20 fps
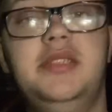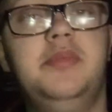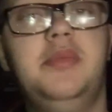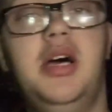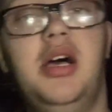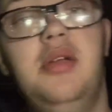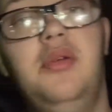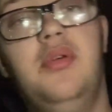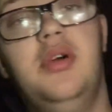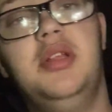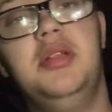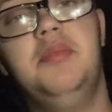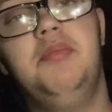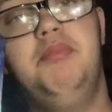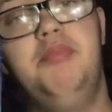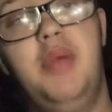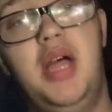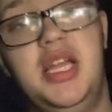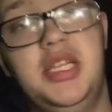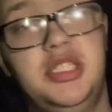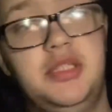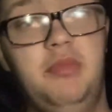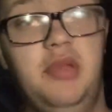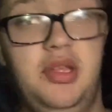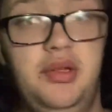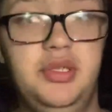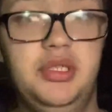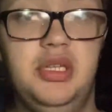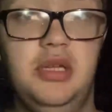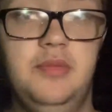probably one of the best
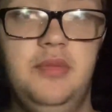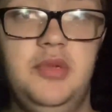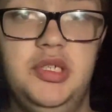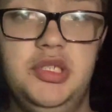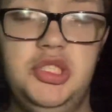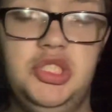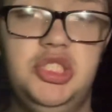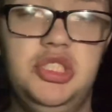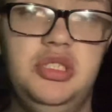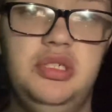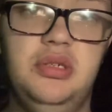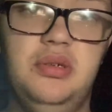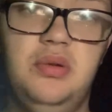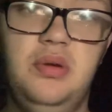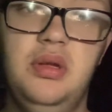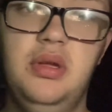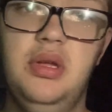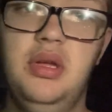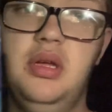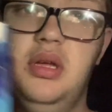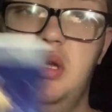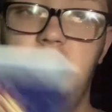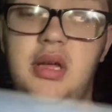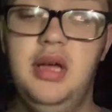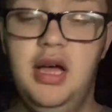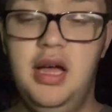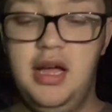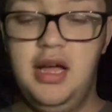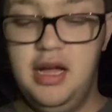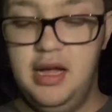movies of this year.
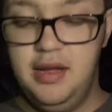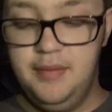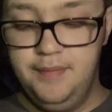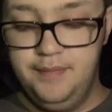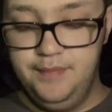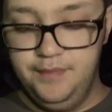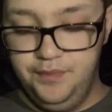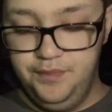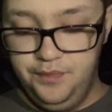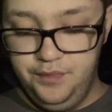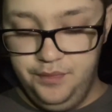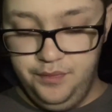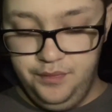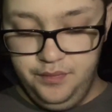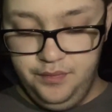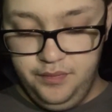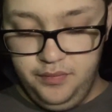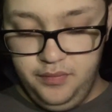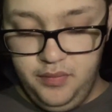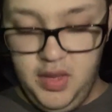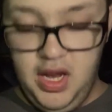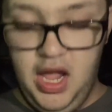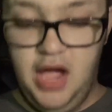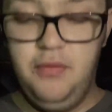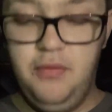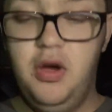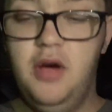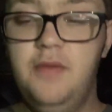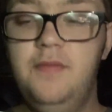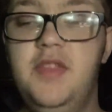Um, I
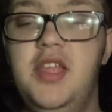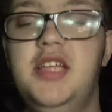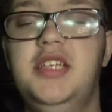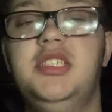love this